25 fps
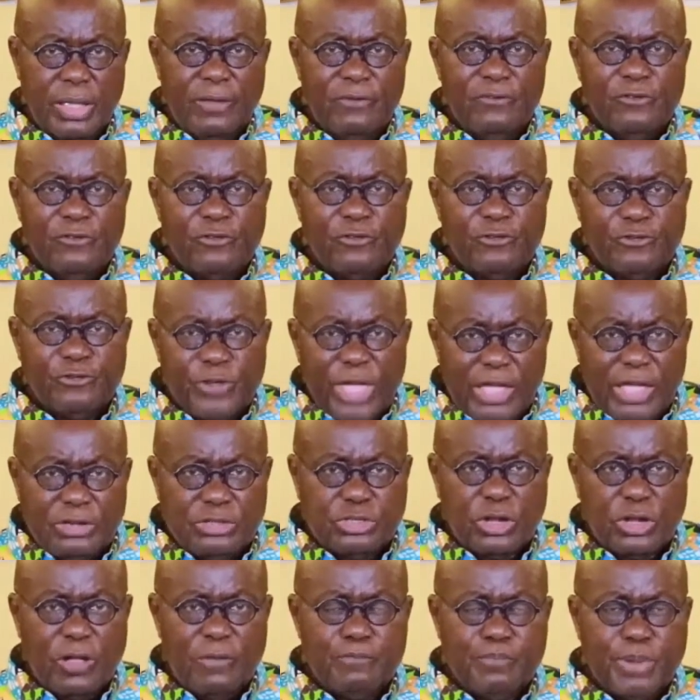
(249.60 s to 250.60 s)
fail
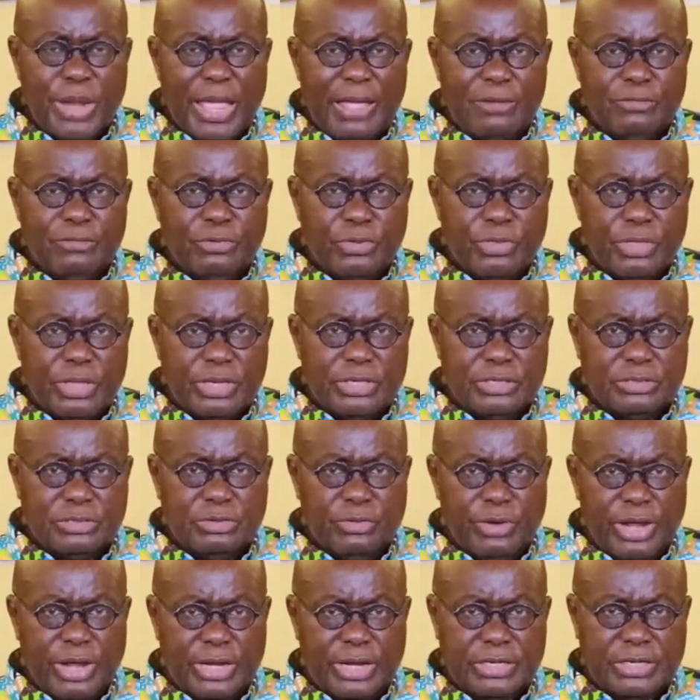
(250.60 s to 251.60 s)
to comply with these
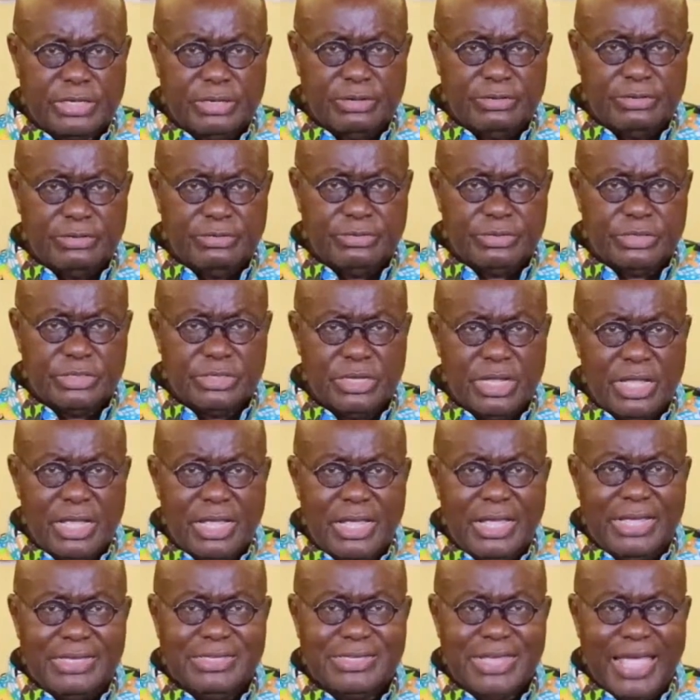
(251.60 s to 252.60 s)
directives,
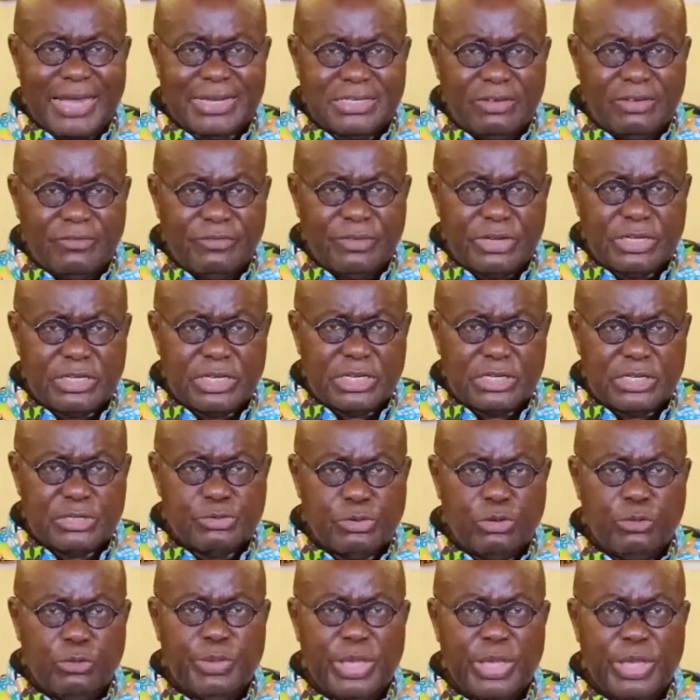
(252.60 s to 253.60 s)
its
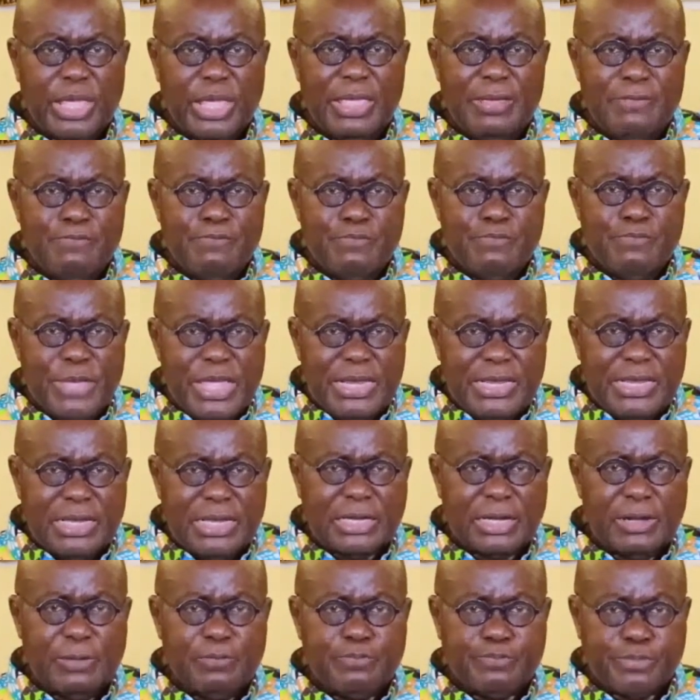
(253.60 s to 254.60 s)
activities will be
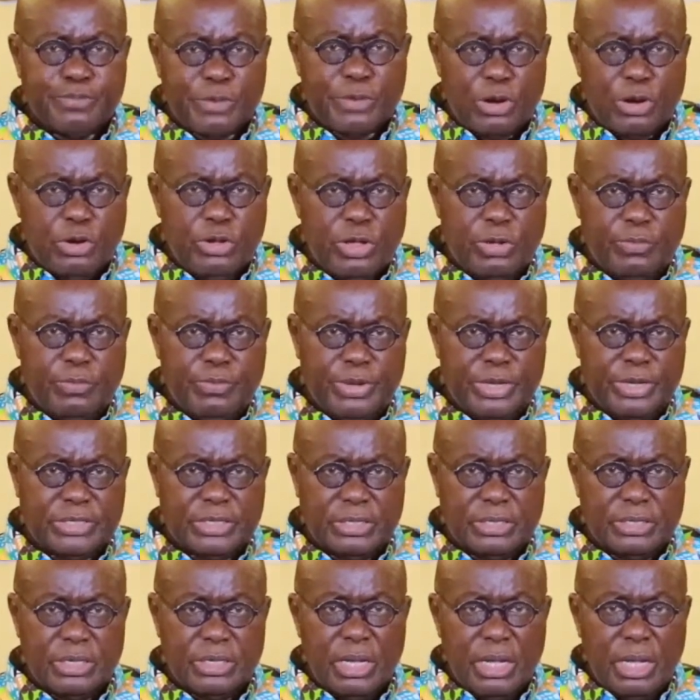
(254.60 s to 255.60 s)
immediately
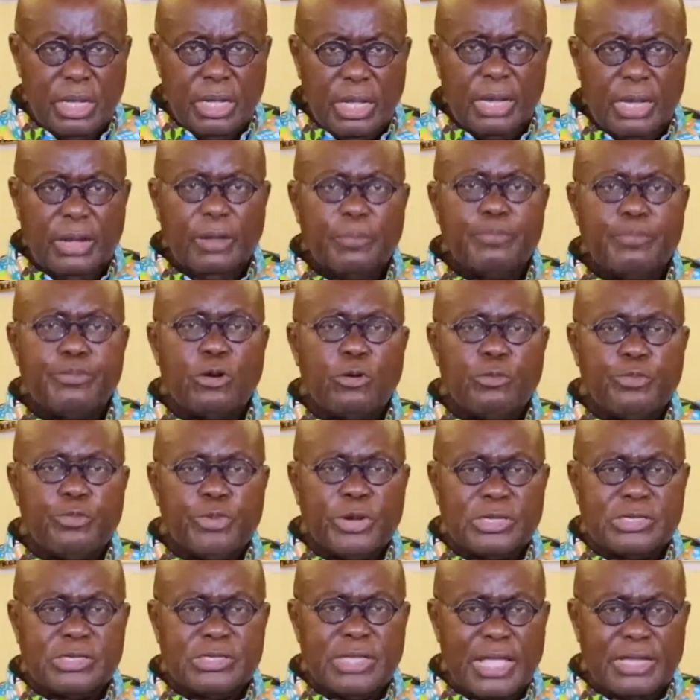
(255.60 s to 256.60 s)
prohibited and
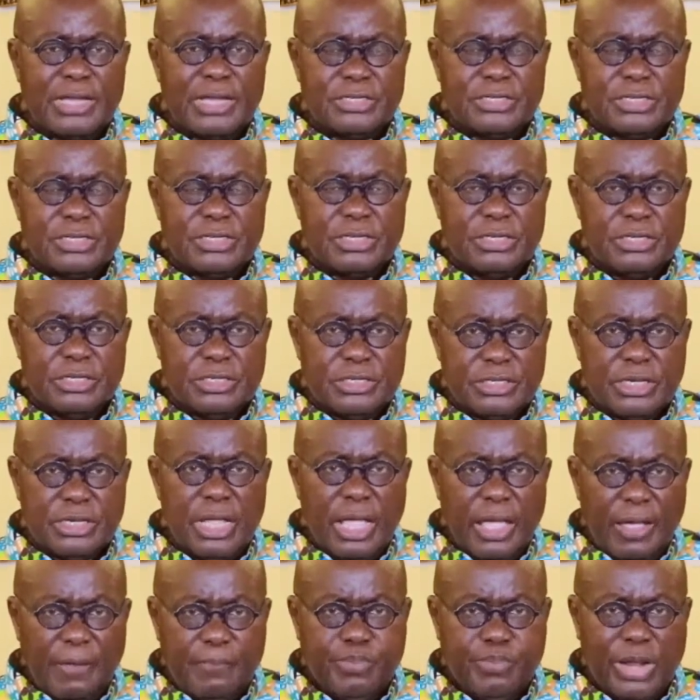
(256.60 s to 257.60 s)
appropriate sanctions
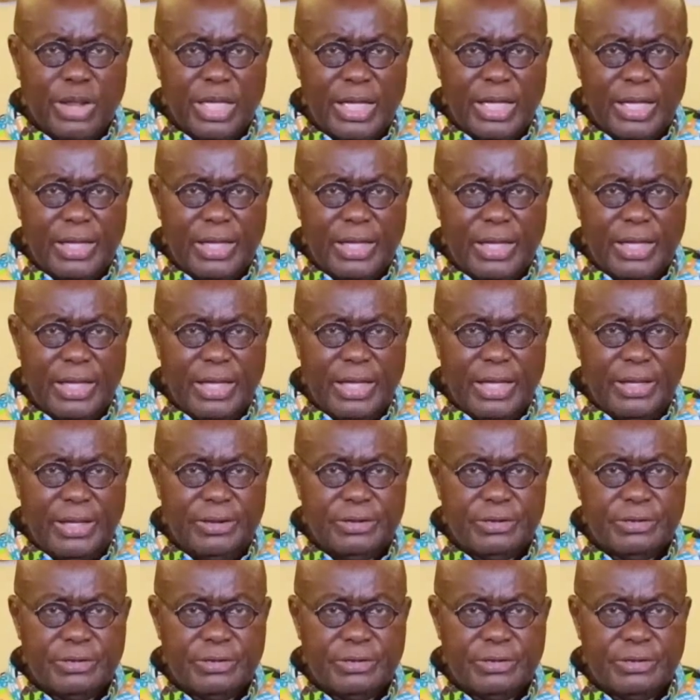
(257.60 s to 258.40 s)
applied.